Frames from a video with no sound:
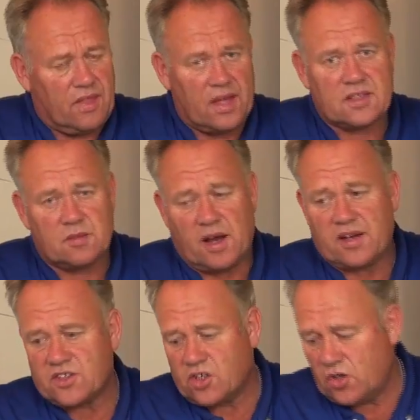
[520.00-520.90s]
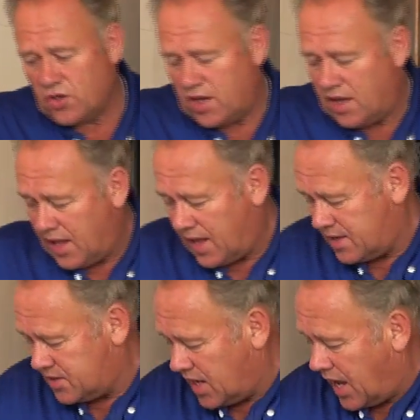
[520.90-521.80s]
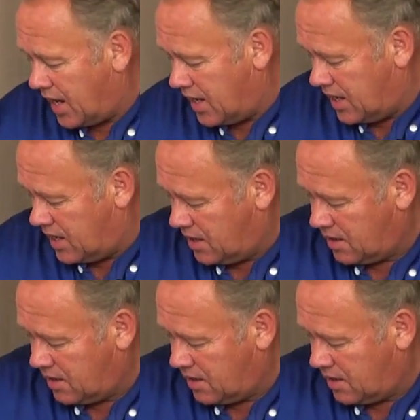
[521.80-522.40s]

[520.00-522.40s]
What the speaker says: that's about as good as any